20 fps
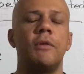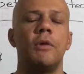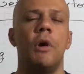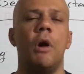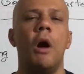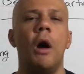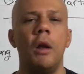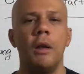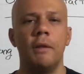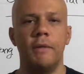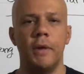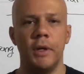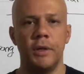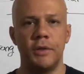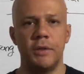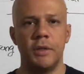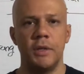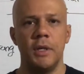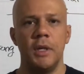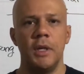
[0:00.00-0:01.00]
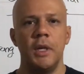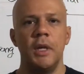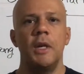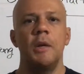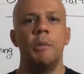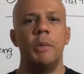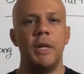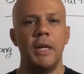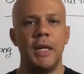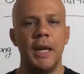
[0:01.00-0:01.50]
for all of us.
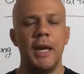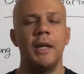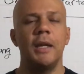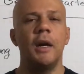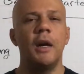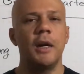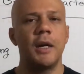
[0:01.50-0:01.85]
But again,